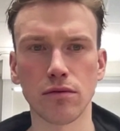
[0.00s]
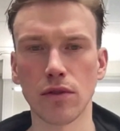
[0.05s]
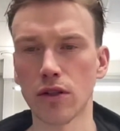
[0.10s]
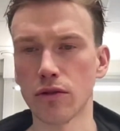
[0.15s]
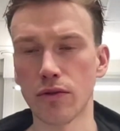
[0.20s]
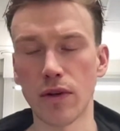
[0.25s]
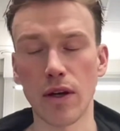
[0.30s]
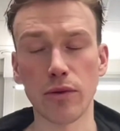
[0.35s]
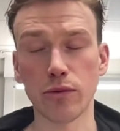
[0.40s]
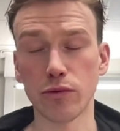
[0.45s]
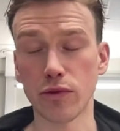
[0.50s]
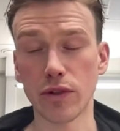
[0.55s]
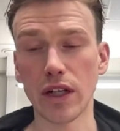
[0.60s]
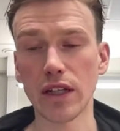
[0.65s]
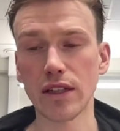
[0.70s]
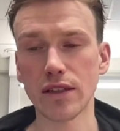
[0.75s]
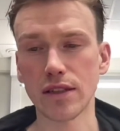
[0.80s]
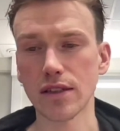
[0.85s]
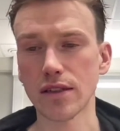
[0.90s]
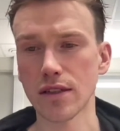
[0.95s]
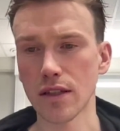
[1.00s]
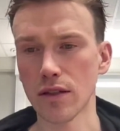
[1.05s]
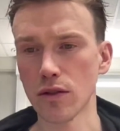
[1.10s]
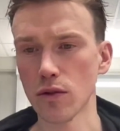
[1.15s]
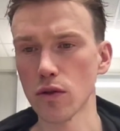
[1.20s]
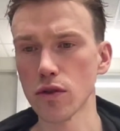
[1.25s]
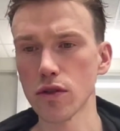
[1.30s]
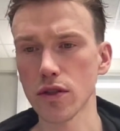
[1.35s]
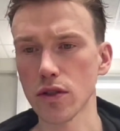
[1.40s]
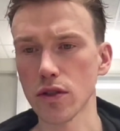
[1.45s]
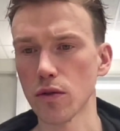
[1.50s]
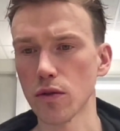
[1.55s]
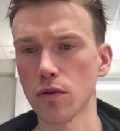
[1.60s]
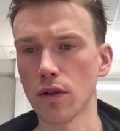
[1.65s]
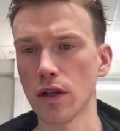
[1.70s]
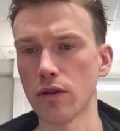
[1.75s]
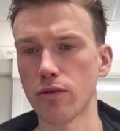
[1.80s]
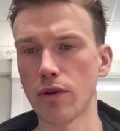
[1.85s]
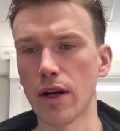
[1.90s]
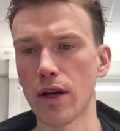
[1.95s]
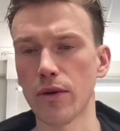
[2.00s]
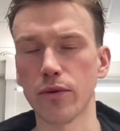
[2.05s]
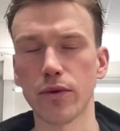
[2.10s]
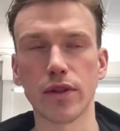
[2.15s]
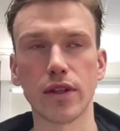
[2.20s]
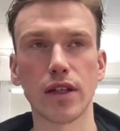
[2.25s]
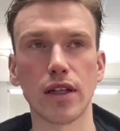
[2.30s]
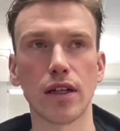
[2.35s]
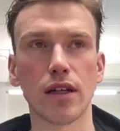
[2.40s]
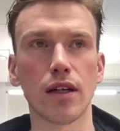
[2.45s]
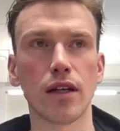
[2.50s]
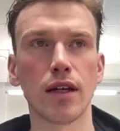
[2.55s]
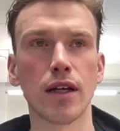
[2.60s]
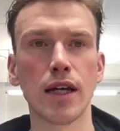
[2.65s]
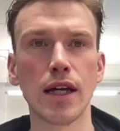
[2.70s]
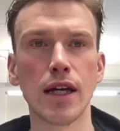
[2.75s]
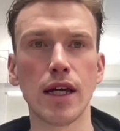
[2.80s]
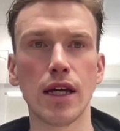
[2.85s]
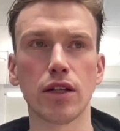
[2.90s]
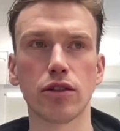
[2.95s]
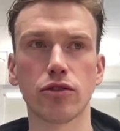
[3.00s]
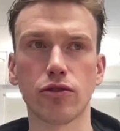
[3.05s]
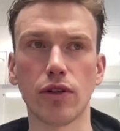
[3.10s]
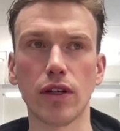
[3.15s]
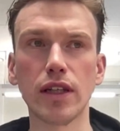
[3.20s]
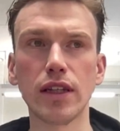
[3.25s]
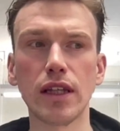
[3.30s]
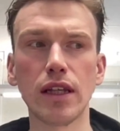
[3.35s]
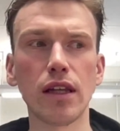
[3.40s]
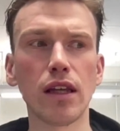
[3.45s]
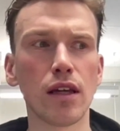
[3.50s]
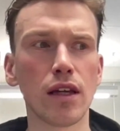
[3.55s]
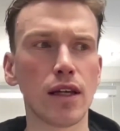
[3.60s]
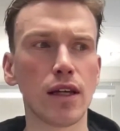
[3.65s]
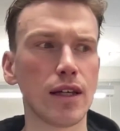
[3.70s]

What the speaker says: around races and also around training.